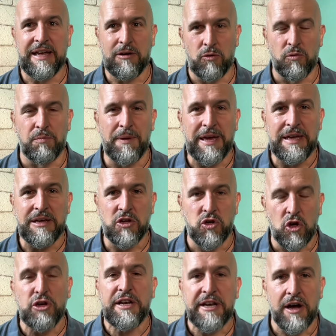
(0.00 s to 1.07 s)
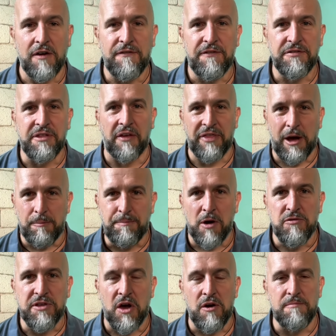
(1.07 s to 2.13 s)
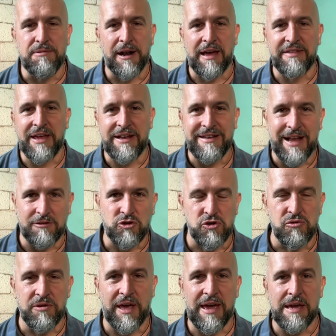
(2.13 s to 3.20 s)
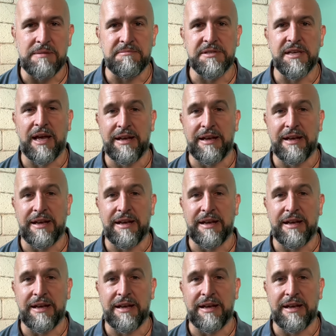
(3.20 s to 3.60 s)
it will be good enough that they'll both go and play their natural games.